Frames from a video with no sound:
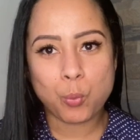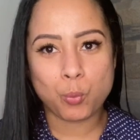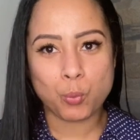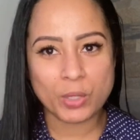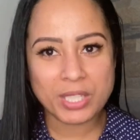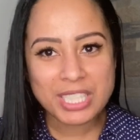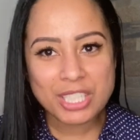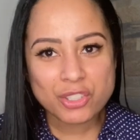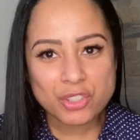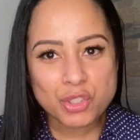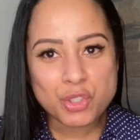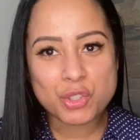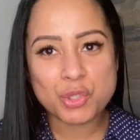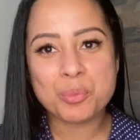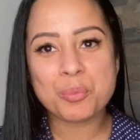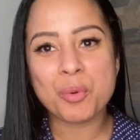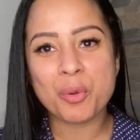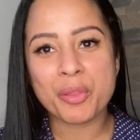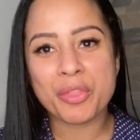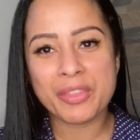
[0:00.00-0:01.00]
we need to do
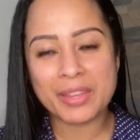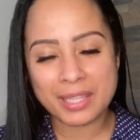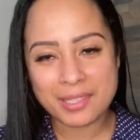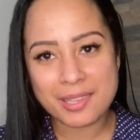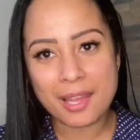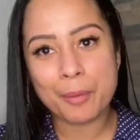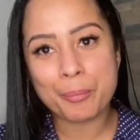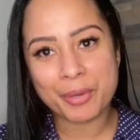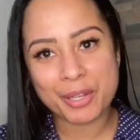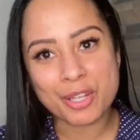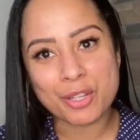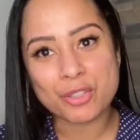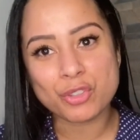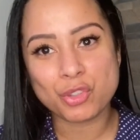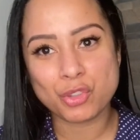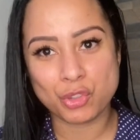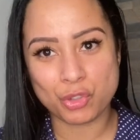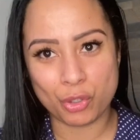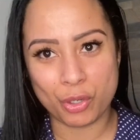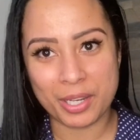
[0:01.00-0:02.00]
more things that bring us
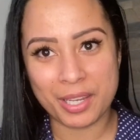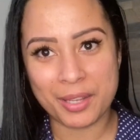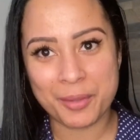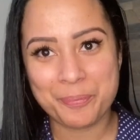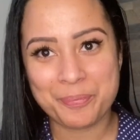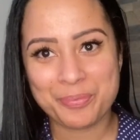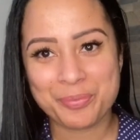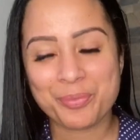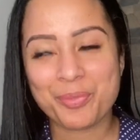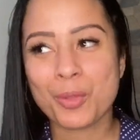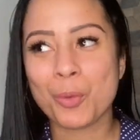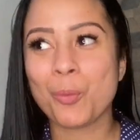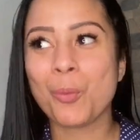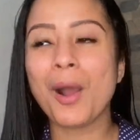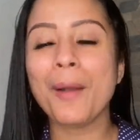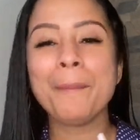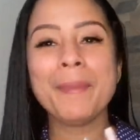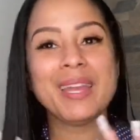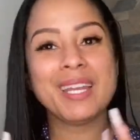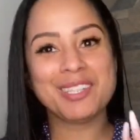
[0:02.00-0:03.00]
joy.
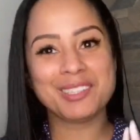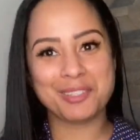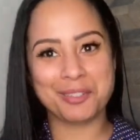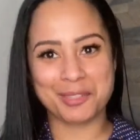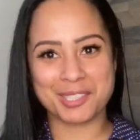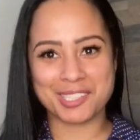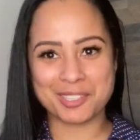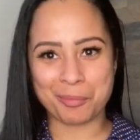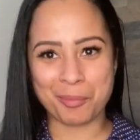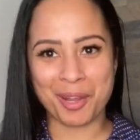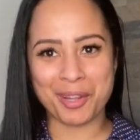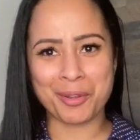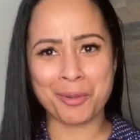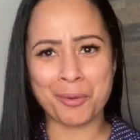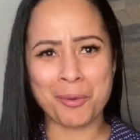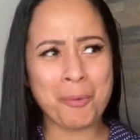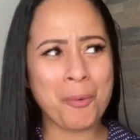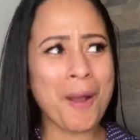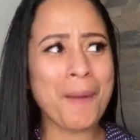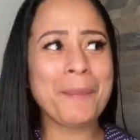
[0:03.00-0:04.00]
What makes you
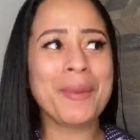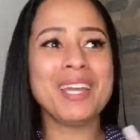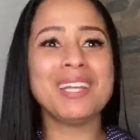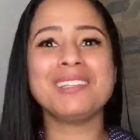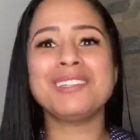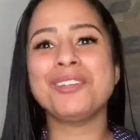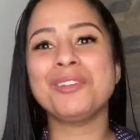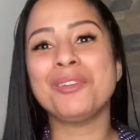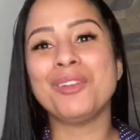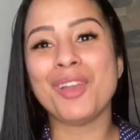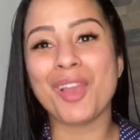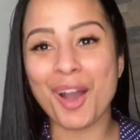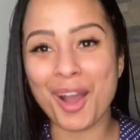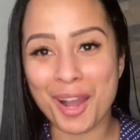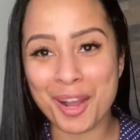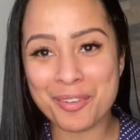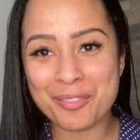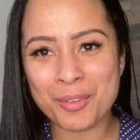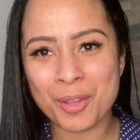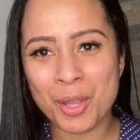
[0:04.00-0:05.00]
smile? What makes you
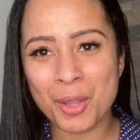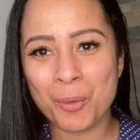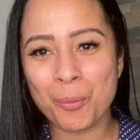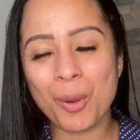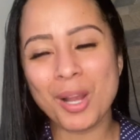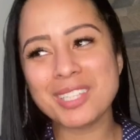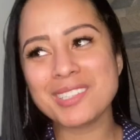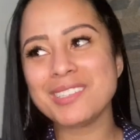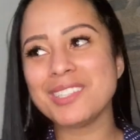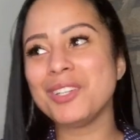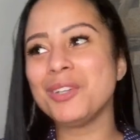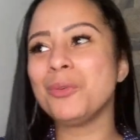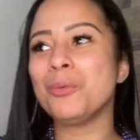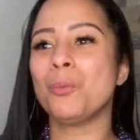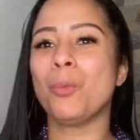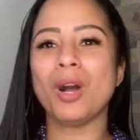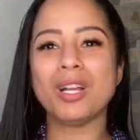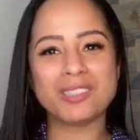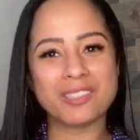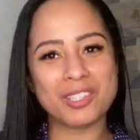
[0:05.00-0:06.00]
laugh? What do you
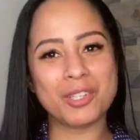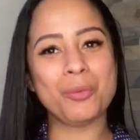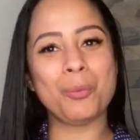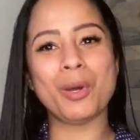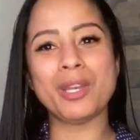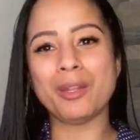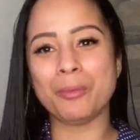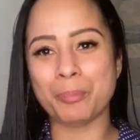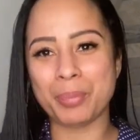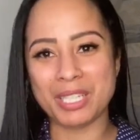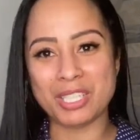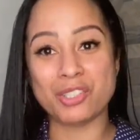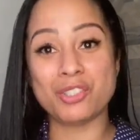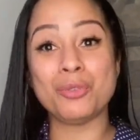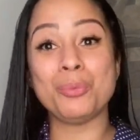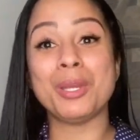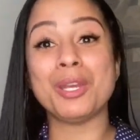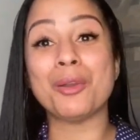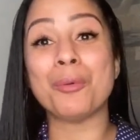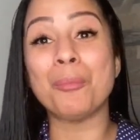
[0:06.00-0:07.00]
want to be
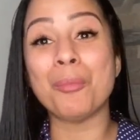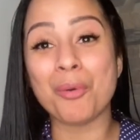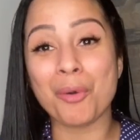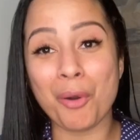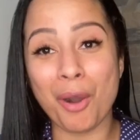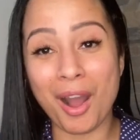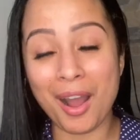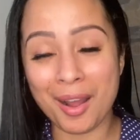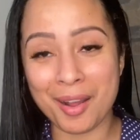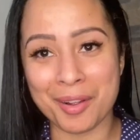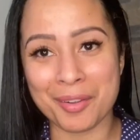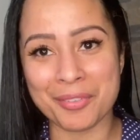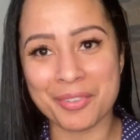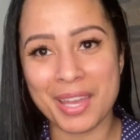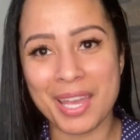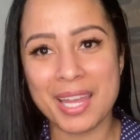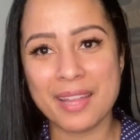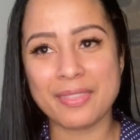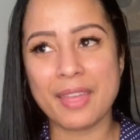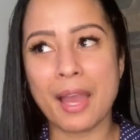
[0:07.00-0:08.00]
doing more of
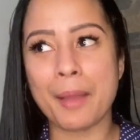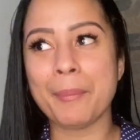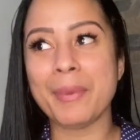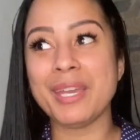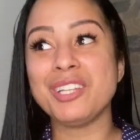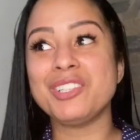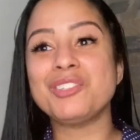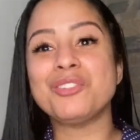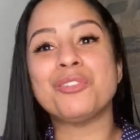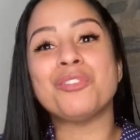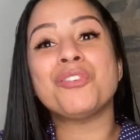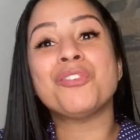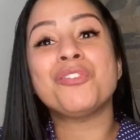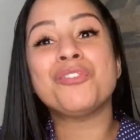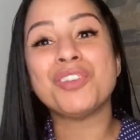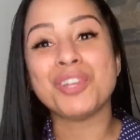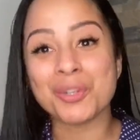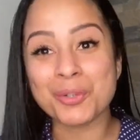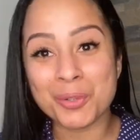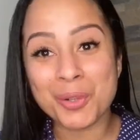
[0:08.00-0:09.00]
that makes you
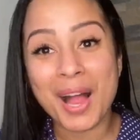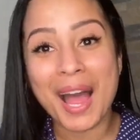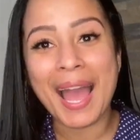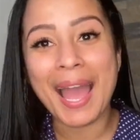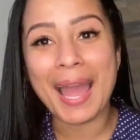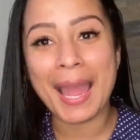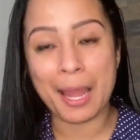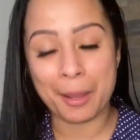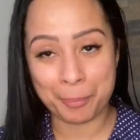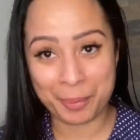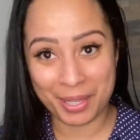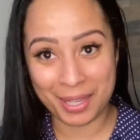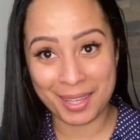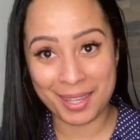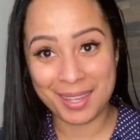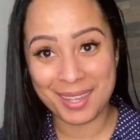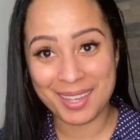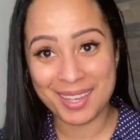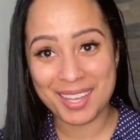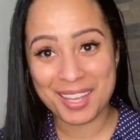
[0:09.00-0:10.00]
feel happy?